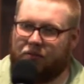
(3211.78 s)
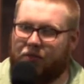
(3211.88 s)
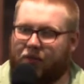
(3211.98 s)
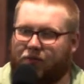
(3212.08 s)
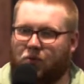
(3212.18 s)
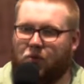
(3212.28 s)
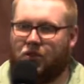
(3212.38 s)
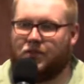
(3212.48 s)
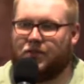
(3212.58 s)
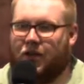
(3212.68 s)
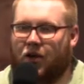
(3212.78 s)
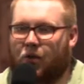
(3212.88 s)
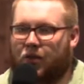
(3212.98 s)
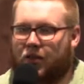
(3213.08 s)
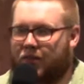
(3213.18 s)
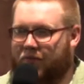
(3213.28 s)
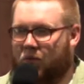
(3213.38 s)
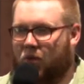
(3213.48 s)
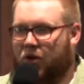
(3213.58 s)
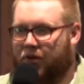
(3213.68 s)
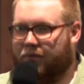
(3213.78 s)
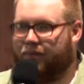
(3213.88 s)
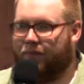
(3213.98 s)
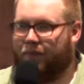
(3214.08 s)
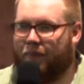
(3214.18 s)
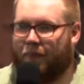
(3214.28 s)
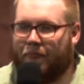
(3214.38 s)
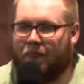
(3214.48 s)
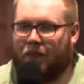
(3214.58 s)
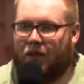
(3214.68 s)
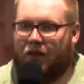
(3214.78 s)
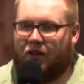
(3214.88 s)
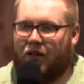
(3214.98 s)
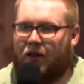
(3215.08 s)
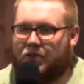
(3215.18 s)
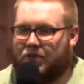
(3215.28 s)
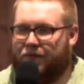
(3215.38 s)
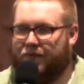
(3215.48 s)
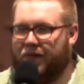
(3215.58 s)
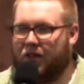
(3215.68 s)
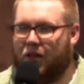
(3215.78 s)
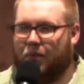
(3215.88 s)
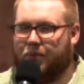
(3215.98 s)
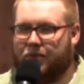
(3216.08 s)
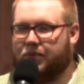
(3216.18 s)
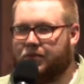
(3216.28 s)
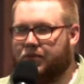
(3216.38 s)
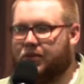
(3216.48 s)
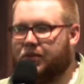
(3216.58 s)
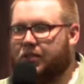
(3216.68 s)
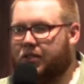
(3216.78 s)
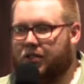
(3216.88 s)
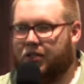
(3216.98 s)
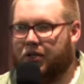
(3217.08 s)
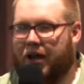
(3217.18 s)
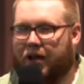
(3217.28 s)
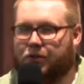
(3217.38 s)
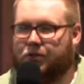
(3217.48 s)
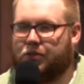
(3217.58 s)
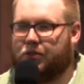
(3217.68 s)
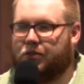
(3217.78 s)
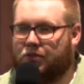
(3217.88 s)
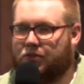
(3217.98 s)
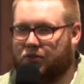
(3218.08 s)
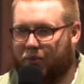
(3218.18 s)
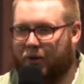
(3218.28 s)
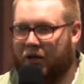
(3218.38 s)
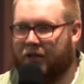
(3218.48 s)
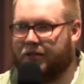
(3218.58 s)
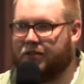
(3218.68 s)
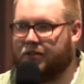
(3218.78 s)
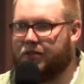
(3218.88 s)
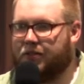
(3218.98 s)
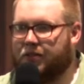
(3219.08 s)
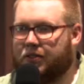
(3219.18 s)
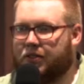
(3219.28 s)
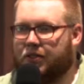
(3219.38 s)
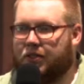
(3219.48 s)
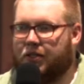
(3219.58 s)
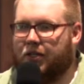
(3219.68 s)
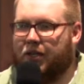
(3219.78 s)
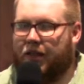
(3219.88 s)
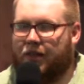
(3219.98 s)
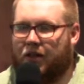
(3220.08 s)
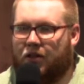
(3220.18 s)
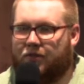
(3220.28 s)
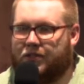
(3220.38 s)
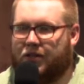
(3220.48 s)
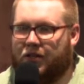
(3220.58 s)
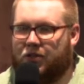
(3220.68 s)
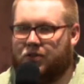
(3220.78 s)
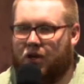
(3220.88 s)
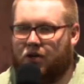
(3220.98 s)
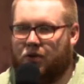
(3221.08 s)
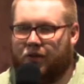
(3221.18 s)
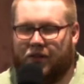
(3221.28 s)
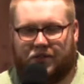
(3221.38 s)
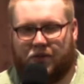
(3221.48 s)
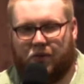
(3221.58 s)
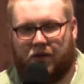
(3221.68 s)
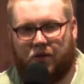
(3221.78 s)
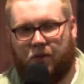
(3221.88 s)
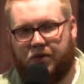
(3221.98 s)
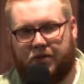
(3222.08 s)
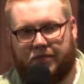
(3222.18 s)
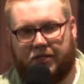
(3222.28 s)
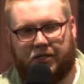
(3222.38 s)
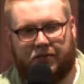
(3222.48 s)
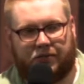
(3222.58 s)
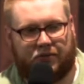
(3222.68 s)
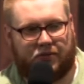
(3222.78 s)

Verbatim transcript: if you once know the living water and allow it to fill up your house, your pond, and then all of a sudden you start doing things the way you want them done,